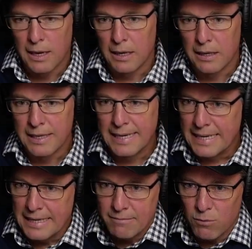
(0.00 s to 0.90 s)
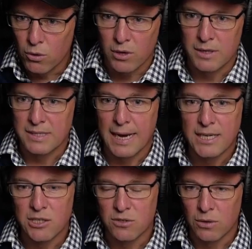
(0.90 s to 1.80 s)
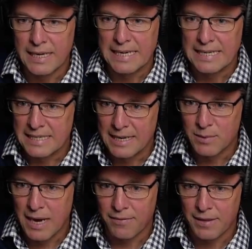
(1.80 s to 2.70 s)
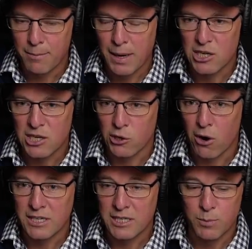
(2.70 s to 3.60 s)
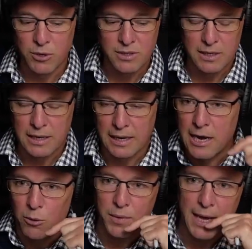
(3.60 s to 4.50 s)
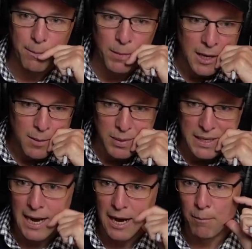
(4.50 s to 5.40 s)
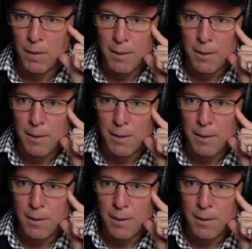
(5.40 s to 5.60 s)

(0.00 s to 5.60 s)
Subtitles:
leading organizations or leading teams out there based on your own experience that can help them become